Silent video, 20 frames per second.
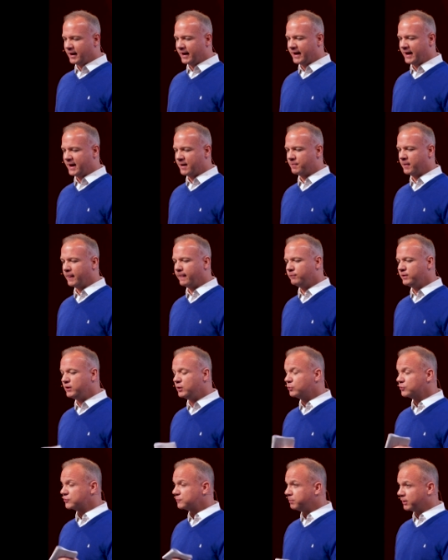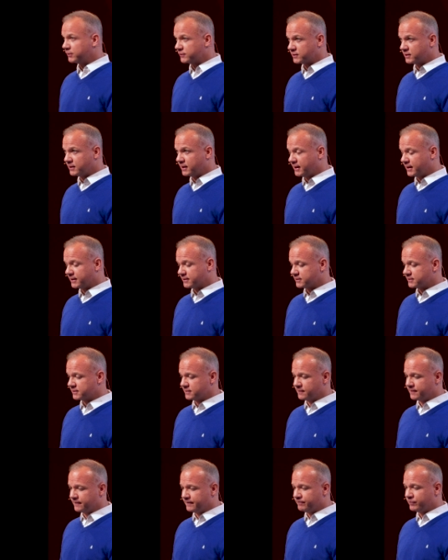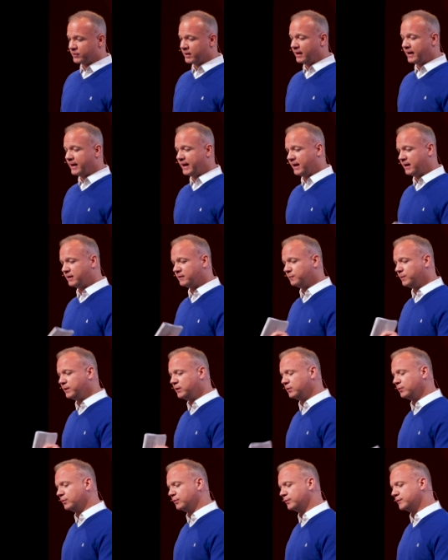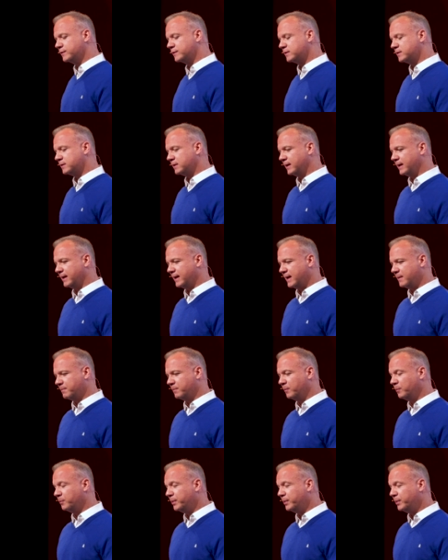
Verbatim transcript: um, we use postcards and we used um,